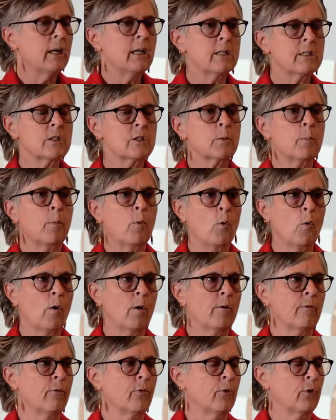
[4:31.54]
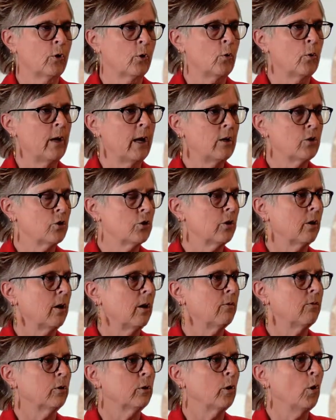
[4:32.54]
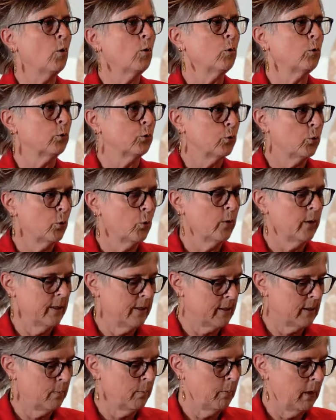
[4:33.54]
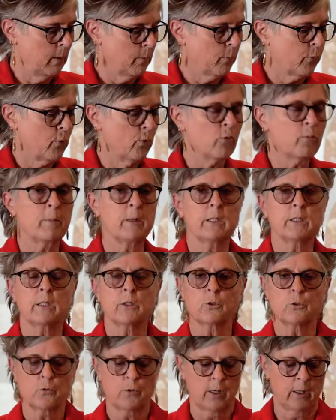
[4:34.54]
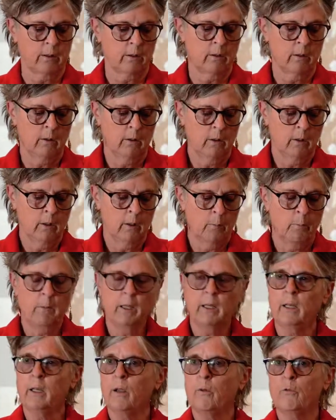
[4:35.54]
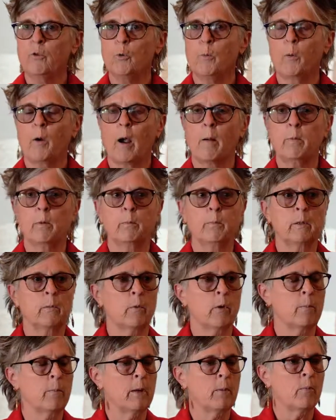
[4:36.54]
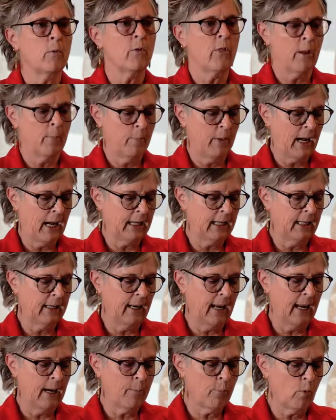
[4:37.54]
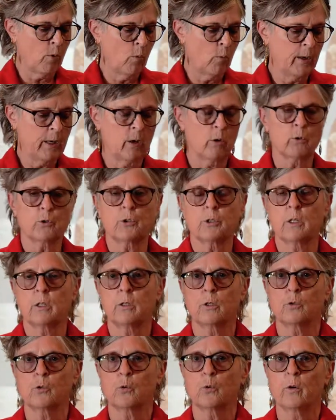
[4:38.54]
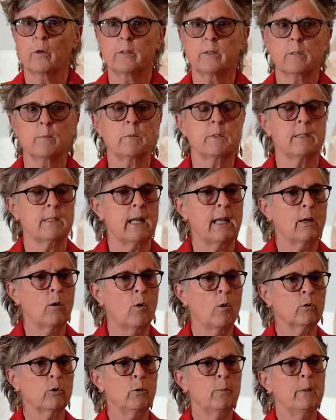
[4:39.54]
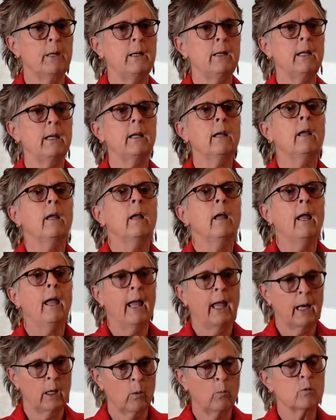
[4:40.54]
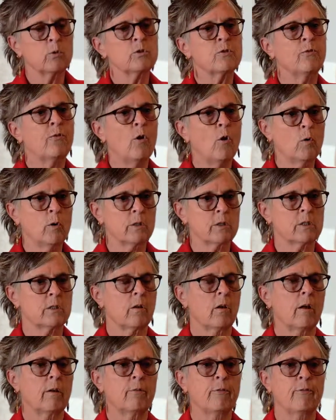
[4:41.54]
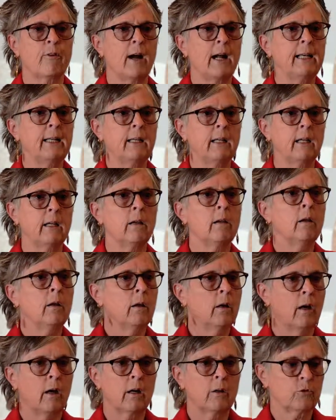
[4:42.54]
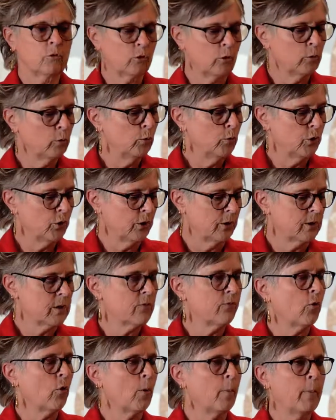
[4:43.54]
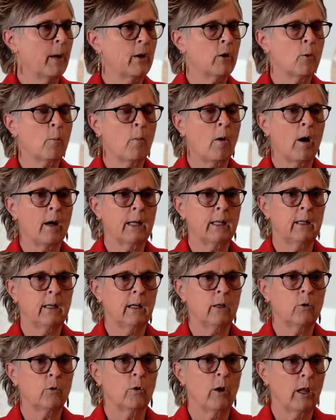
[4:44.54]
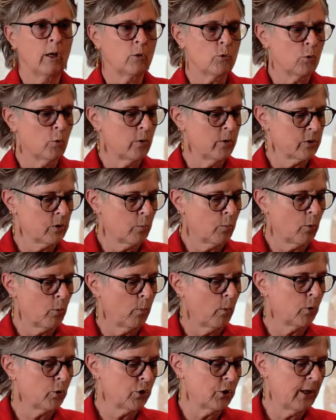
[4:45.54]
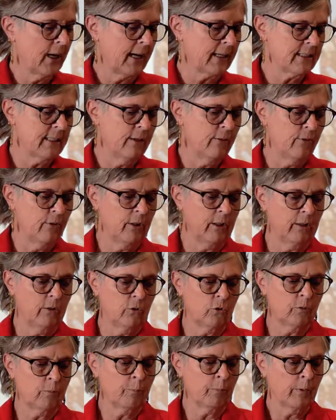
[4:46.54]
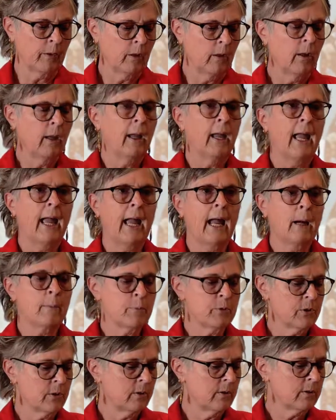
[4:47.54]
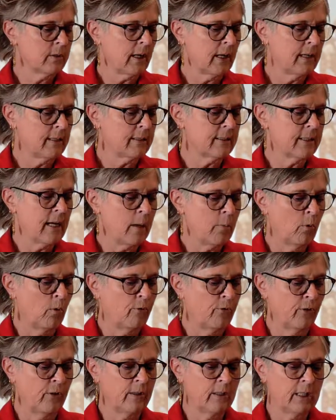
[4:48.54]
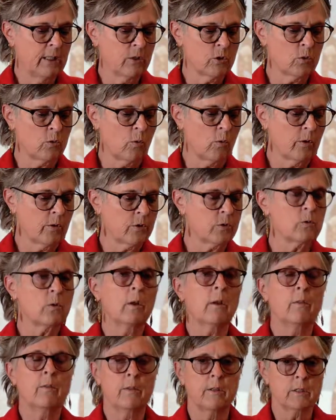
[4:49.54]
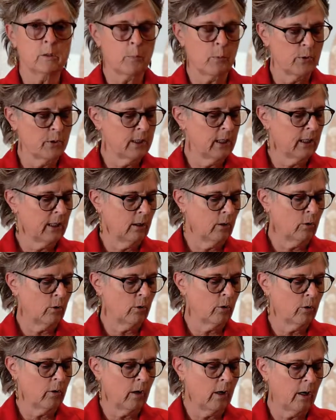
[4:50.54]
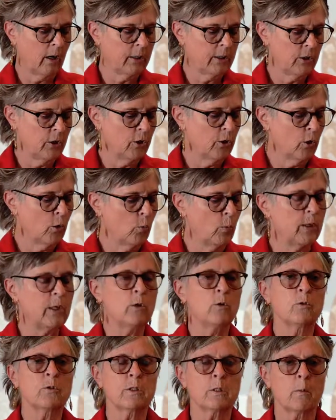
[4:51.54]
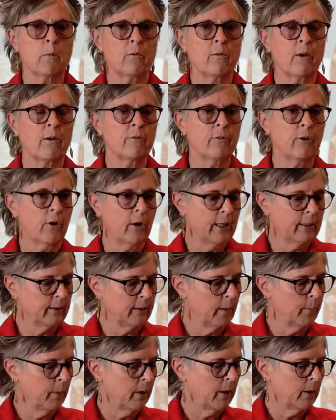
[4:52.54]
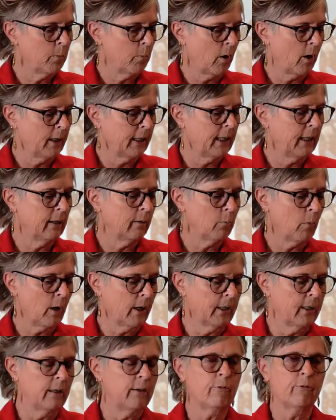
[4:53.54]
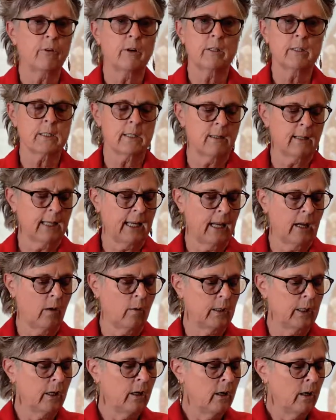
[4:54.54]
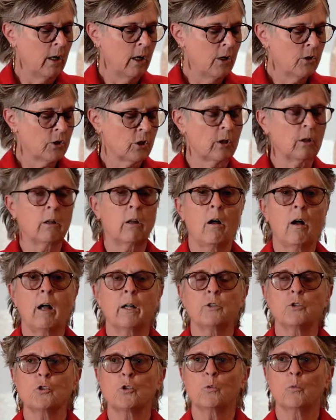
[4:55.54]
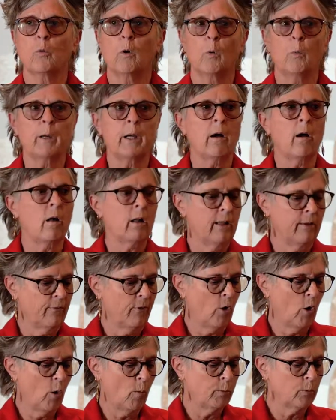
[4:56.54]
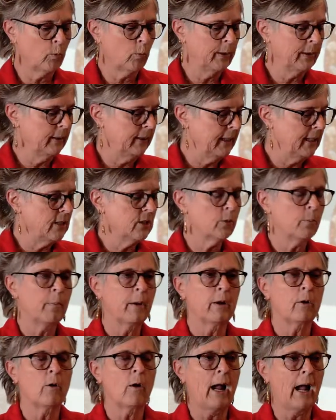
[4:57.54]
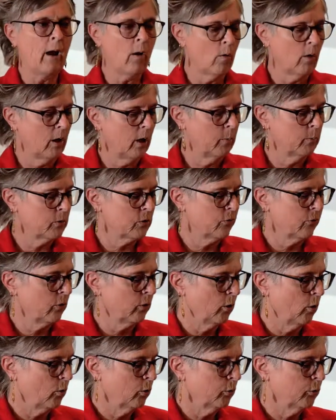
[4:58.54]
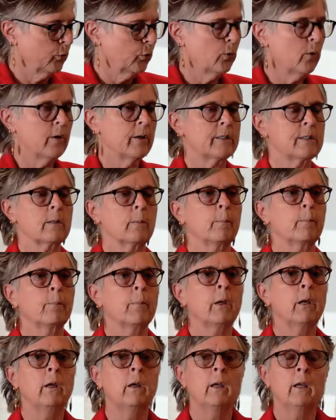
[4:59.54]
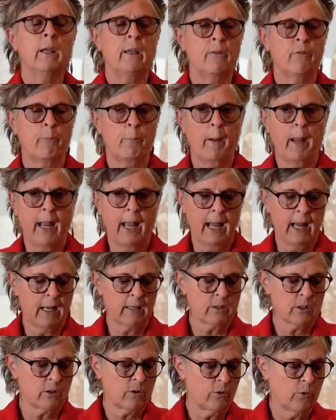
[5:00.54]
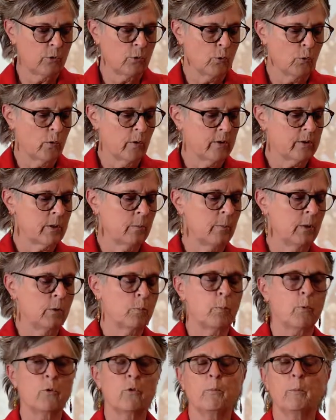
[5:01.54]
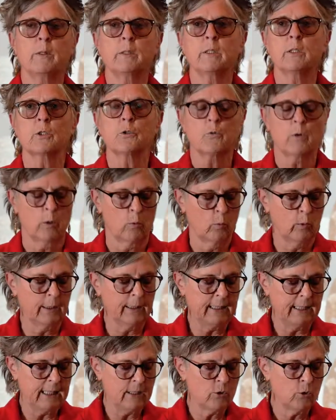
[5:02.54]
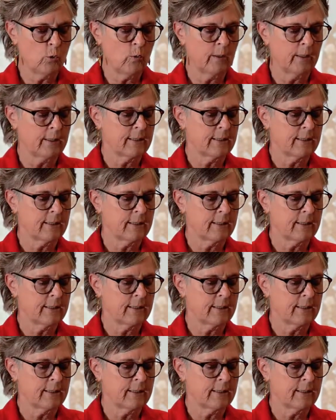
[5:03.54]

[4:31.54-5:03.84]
is support for the creation of a local tourism improvement district. Many of you probably remember that back in April we hosted a tourism stakeholder meeting, and it was focused on finding solutions for better marketing and tourism promotion activities. Absent a stable funding source, this particular year, we used some of our very limited marketing funds in the county to launch what we all have hoped would lead to better outcomes for local tourism. If passed, the Tourism Improvement District would lead to an